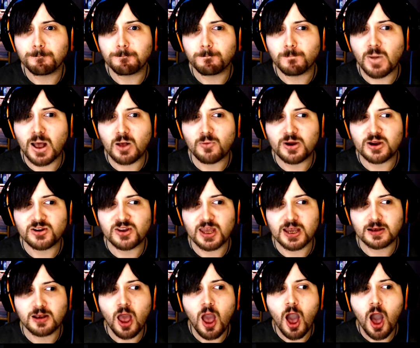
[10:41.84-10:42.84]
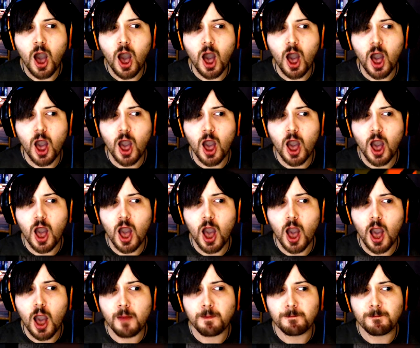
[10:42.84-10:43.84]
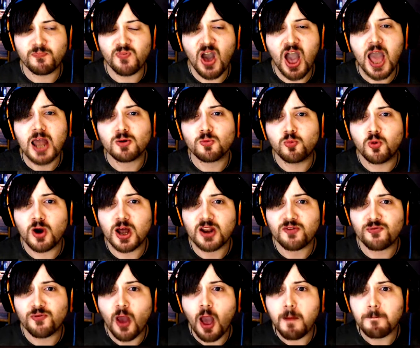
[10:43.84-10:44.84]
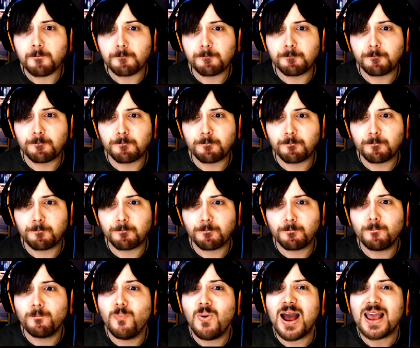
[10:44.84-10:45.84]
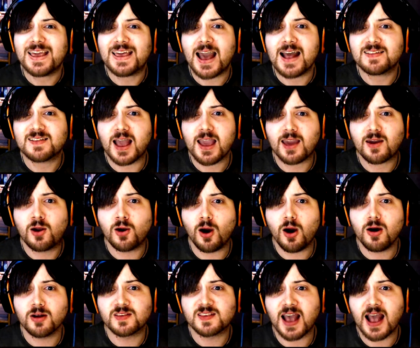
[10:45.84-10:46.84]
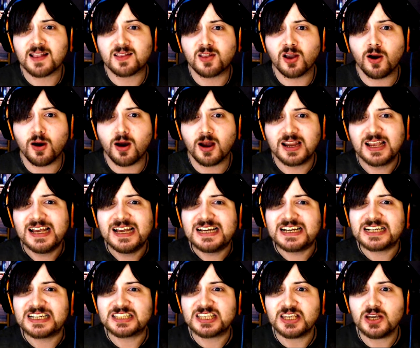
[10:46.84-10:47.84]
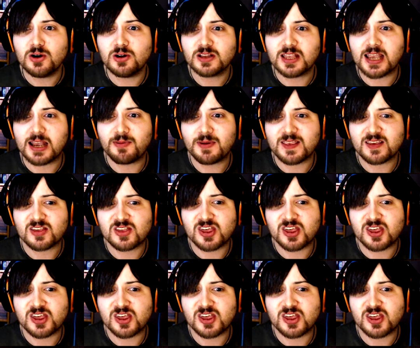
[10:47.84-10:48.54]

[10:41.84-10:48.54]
Well, we're dick. Fan, what if... Why can't I close that door? Is he holding it with his